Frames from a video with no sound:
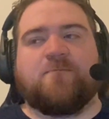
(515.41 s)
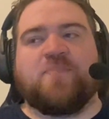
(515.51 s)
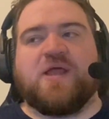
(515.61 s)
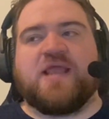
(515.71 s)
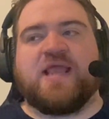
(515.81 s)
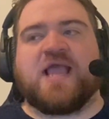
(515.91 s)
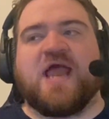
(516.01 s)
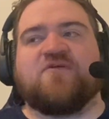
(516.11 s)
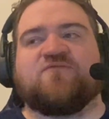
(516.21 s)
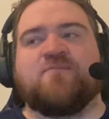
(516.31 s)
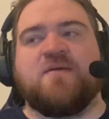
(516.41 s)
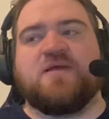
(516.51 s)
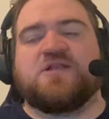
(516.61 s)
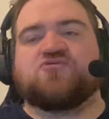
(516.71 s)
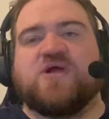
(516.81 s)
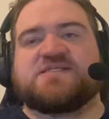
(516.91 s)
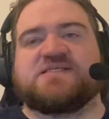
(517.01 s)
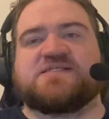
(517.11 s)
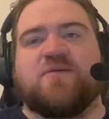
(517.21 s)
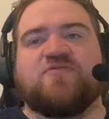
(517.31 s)
but it kind of maybe
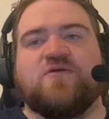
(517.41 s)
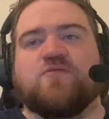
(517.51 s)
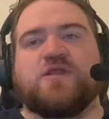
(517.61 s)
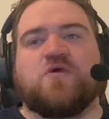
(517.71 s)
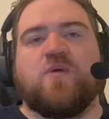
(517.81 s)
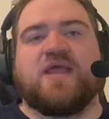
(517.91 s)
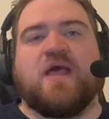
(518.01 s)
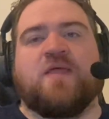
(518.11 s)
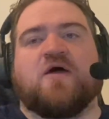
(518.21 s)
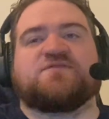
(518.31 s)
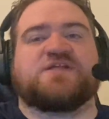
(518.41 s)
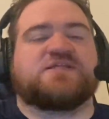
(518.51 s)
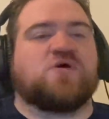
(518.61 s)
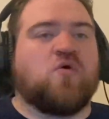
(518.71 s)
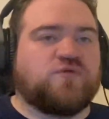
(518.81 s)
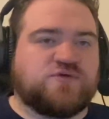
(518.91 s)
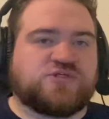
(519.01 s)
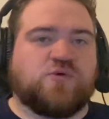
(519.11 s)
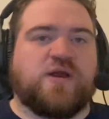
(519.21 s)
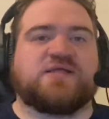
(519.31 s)
addresses something really quick, and then all of a sudden it's a whole new
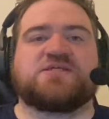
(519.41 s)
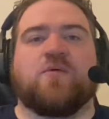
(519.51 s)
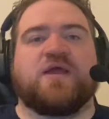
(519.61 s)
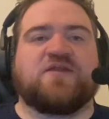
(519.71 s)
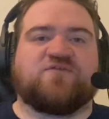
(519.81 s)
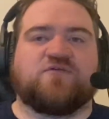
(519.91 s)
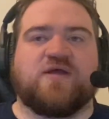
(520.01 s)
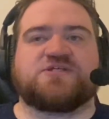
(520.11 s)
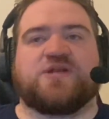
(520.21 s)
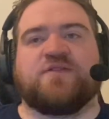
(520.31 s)
story and it's going a different direction.